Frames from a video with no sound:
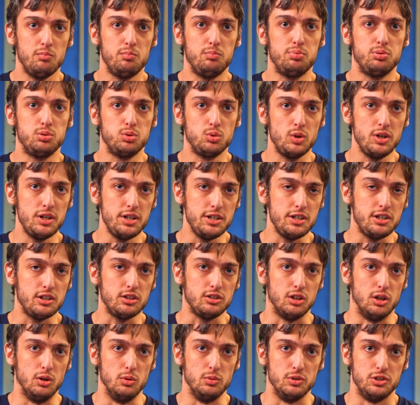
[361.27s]
pretty
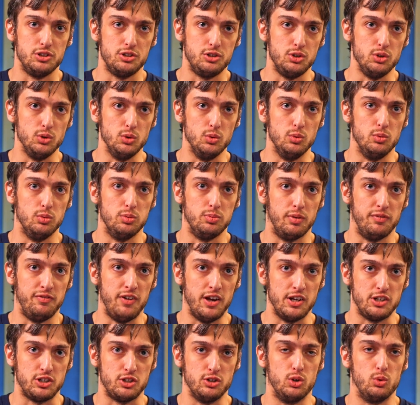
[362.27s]
close to
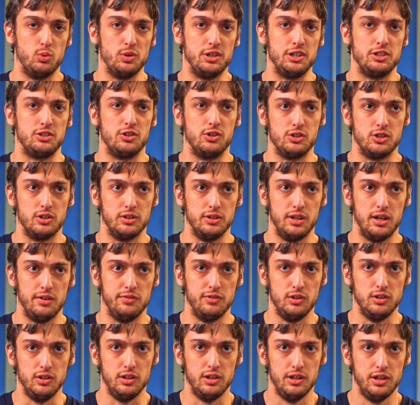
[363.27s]
professional researcher
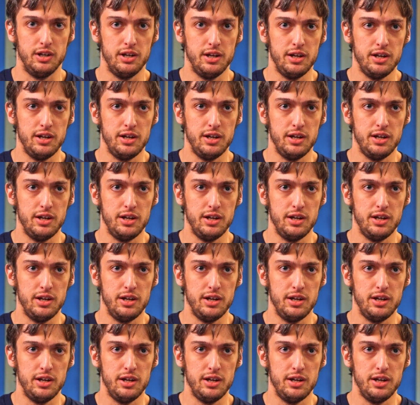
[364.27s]
level,